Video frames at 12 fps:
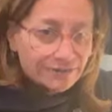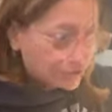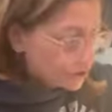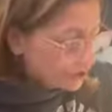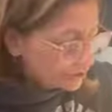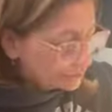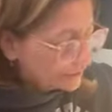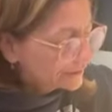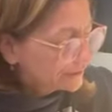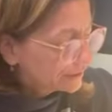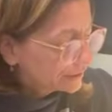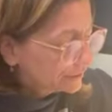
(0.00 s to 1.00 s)
of an avocado
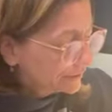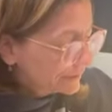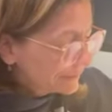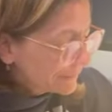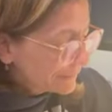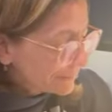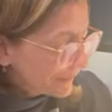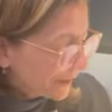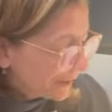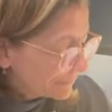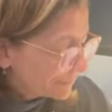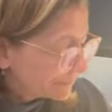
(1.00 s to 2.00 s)
in here.
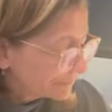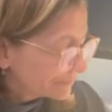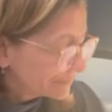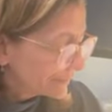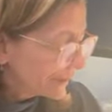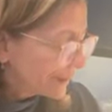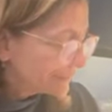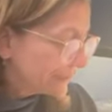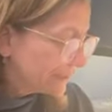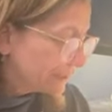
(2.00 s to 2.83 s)
I